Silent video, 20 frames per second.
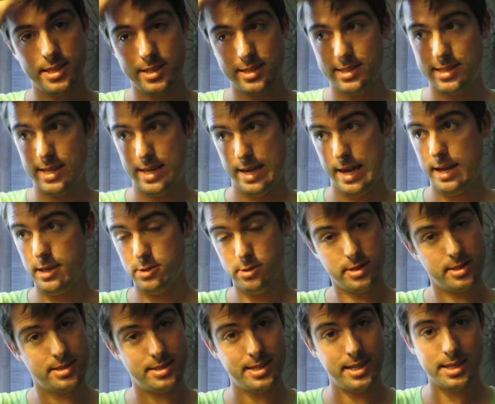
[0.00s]
because, as you
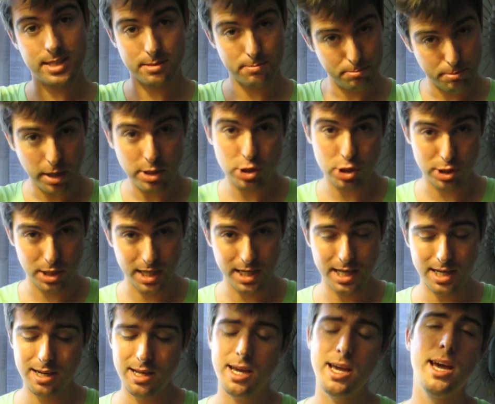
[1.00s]
can see, it's much
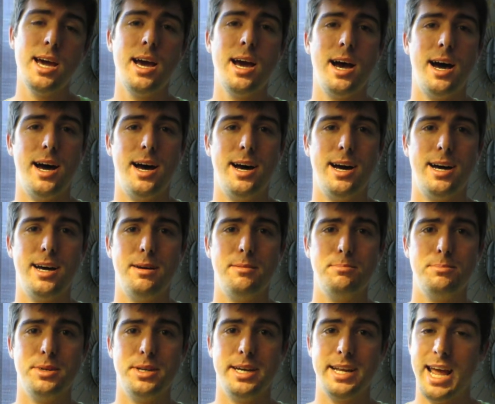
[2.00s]
needed.
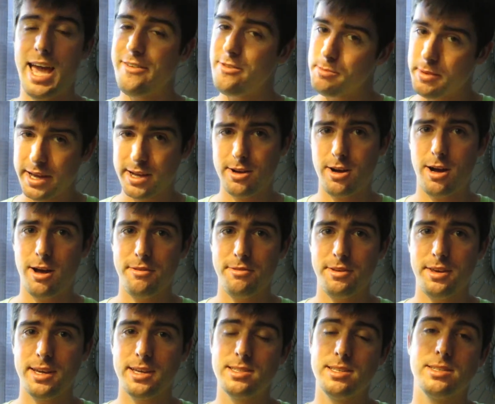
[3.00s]
Um, but having my
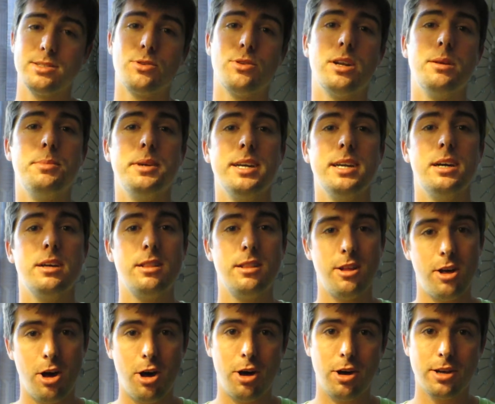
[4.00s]
coffee because it's going to be a
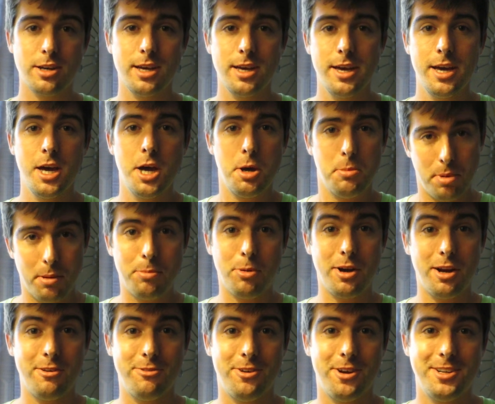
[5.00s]
long but
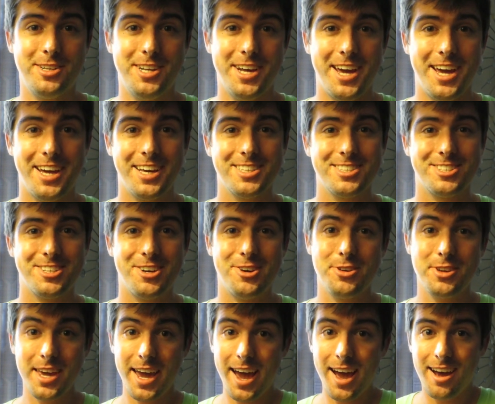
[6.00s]
pretty fun day.
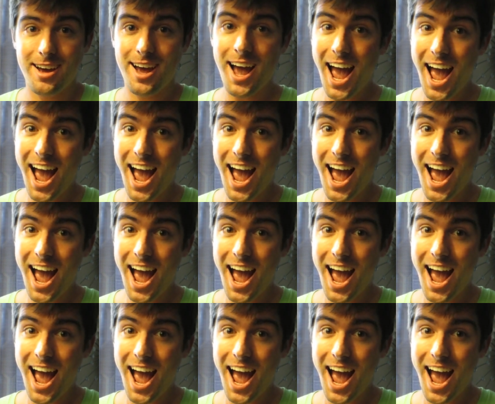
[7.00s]
So, yeah.